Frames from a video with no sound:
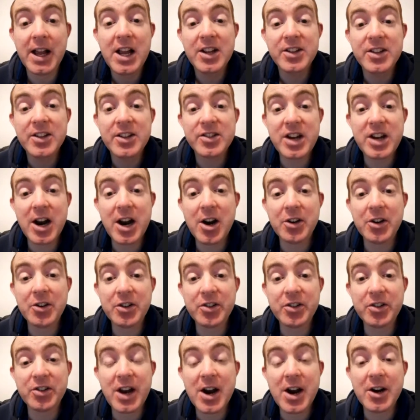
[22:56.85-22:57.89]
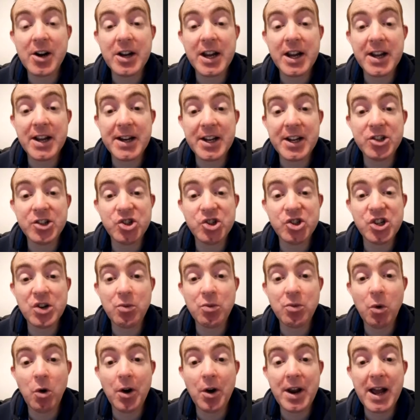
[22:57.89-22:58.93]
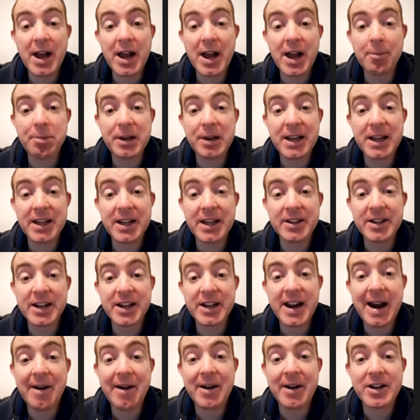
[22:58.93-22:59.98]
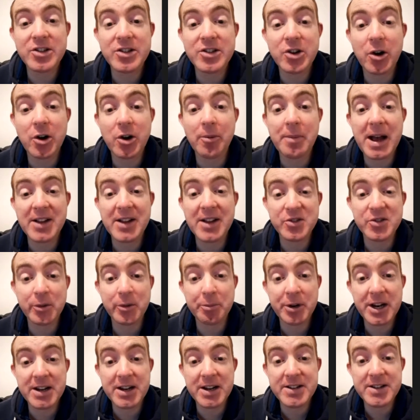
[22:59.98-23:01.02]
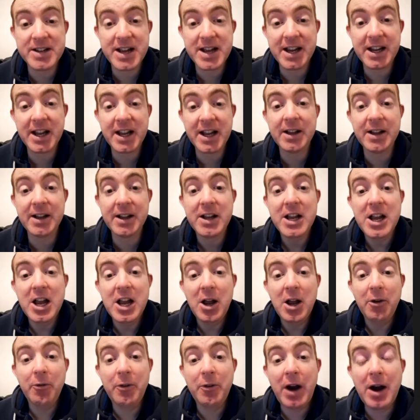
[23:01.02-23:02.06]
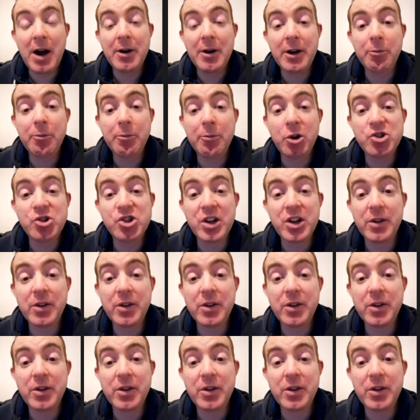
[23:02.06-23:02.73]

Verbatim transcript: Star- Stargate SG1, uh, playing the character Master Bra'tac. Uh, very much